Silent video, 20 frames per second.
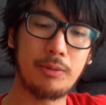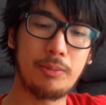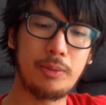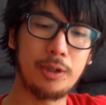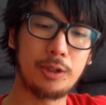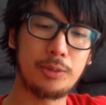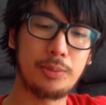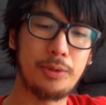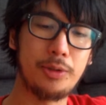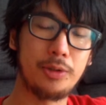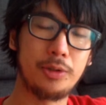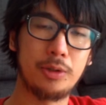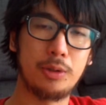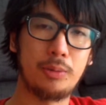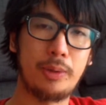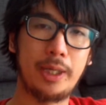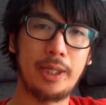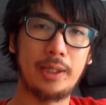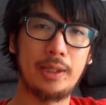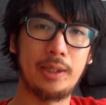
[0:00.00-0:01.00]
of my
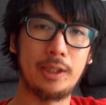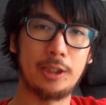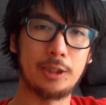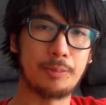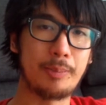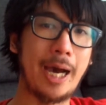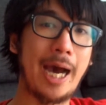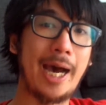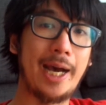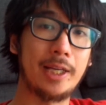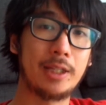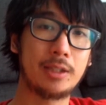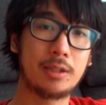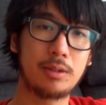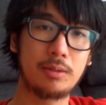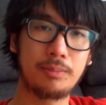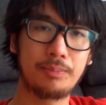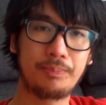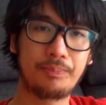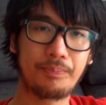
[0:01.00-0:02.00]
spiritual awakening has
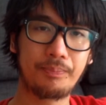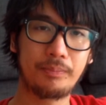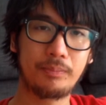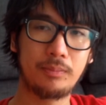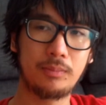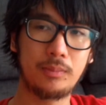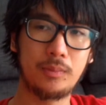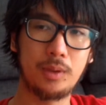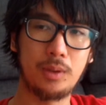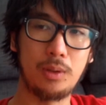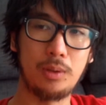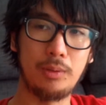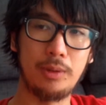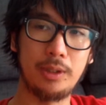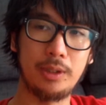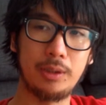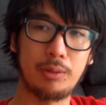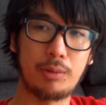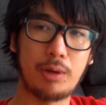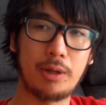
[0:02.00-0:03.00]
passed,
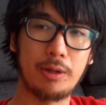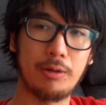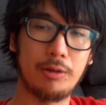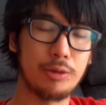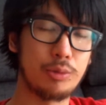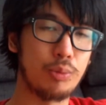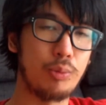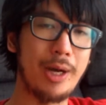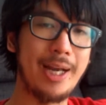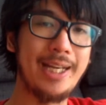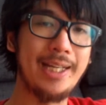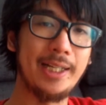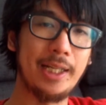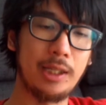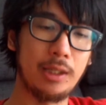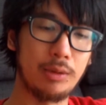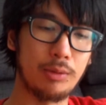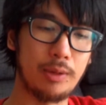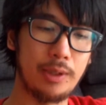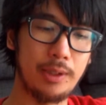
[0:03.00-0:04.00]
or rather it's
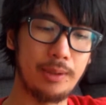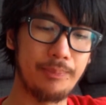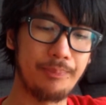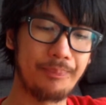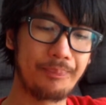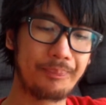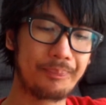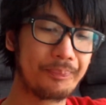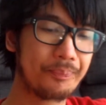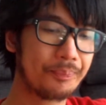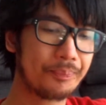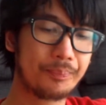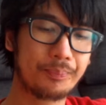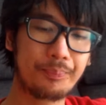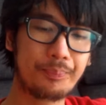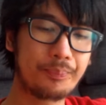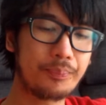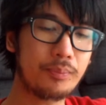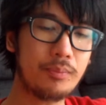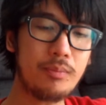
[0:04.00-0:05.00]
waning, right?
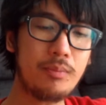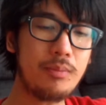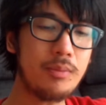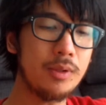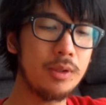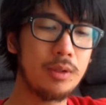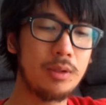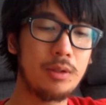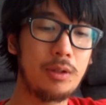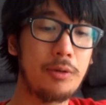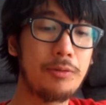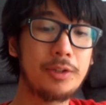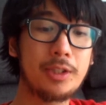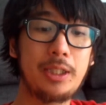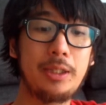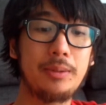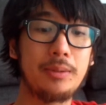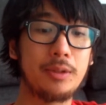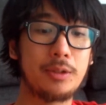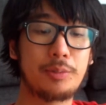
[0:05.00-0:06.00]

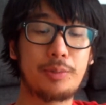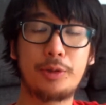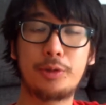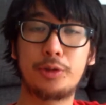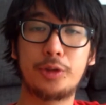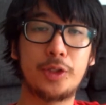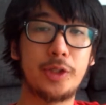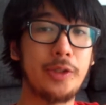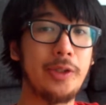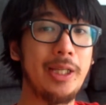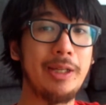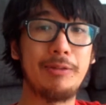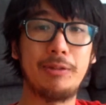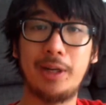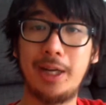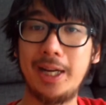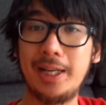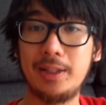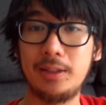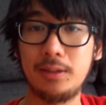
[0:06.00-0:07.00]
Obviously the spiritual journey
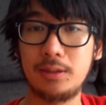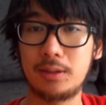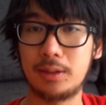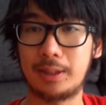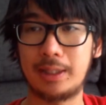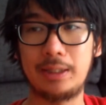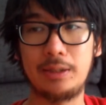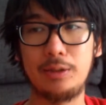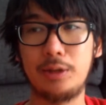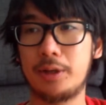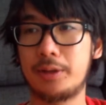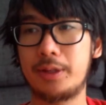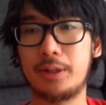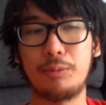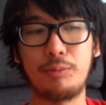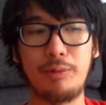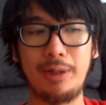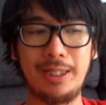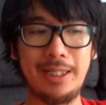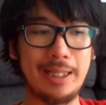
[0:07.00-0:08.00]
never ends, like
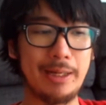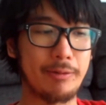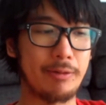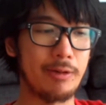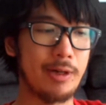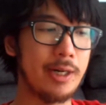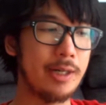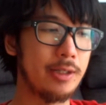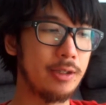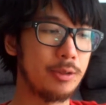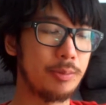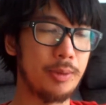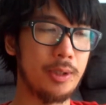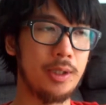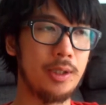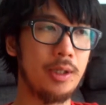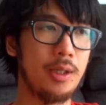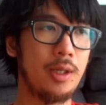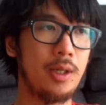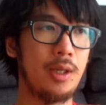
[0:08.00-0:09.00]
nothing really ever ends,
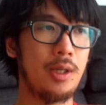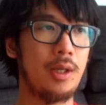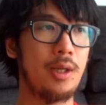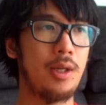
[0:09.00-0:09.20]
but